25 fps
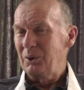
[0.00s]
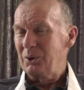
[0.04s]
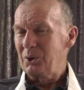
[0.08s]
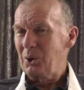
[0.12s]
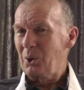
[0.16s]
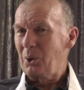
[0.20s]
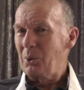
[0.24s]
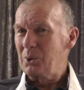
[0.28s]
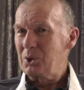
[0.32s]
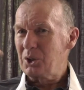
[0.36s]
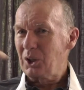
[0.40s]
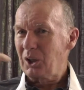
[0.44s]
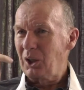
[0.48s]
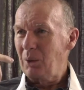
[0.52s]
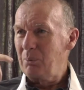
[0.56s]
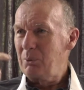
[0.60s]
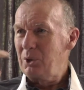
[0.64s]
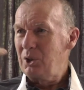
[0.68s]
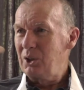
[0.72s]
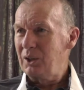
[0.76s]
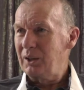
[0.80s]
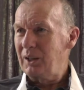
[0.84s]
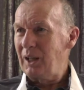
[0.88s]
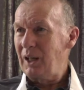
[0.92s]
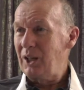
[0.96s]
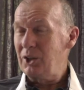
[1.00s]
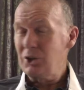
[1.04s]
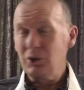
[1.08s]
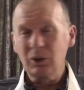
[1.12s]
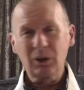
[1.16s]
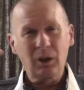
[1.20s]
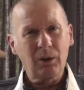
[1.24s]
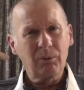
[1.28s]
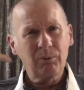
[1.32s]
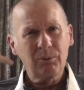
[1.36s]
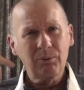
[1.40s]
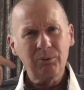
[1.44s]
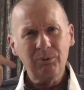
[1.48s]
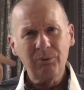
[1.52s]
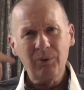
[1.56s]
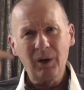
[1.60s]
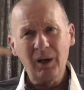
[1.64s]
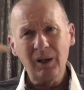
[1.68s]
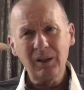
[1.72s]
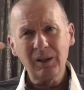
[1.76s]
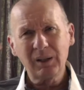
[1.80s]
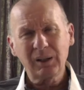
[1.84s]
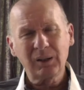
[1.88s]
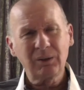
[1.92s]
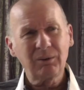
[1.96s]
So there was a communication, and
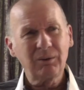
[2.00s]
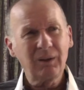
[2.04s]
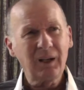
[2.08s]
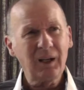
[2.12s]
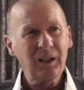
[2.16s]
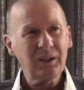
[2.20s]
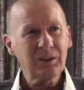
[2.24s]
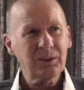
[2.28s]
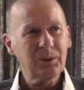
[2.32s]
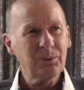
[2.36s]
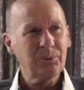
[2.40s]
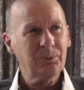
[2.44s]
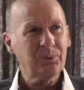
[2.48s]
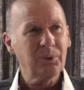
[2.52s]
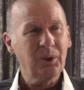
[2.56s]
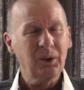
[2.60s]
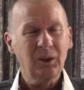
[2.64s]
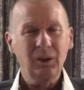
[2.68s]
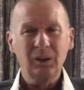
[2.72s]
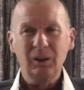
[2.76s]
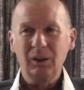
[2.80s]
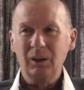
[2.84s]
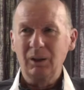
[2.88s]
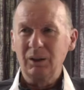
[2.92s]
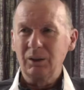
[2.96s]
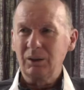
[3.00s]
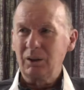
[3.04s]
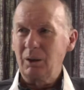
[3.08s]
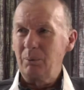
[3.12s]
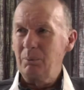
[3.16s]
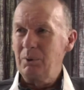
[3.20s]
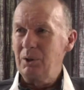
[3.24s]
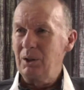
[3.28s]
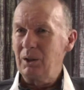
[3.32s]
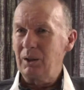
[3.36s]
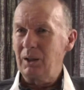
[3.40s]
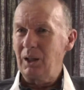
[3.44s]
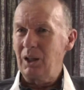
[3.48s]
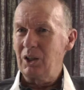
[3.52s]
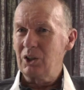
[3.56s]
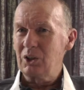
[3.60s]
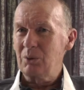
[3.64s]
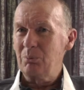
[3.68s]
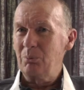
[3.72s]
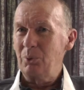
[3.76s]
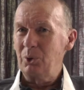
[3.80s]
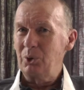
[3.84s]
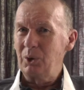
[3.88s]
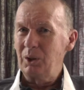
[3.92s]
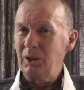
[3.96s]
very creative
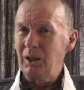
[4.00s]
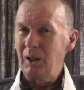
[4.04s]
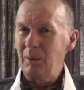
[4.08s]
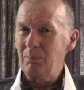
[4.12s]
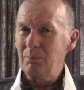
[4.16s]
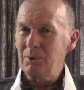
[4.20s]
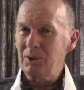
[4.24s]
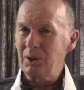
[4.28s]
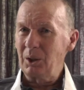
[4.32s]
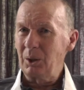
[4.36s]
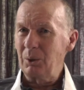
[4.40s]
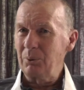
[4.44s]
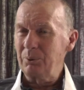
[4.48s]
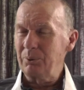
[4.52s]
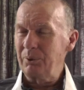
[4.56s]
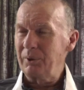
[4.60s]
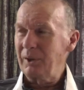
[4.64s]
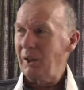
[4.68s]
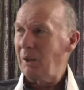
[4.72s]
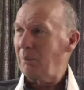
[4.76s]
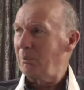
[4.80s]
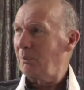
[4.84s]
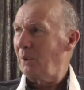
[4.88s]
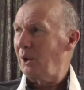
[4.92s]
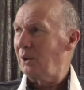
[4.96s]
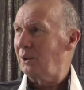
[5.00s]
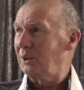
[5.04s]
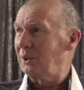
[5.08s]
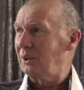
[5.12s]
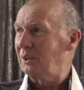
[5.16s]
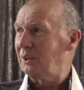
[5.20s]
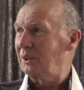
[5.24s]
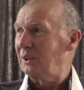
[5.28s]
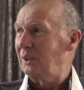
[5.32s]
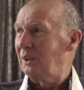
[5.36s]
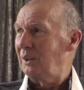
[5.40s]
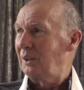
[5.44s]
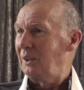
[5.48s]
communication between himself and that monk,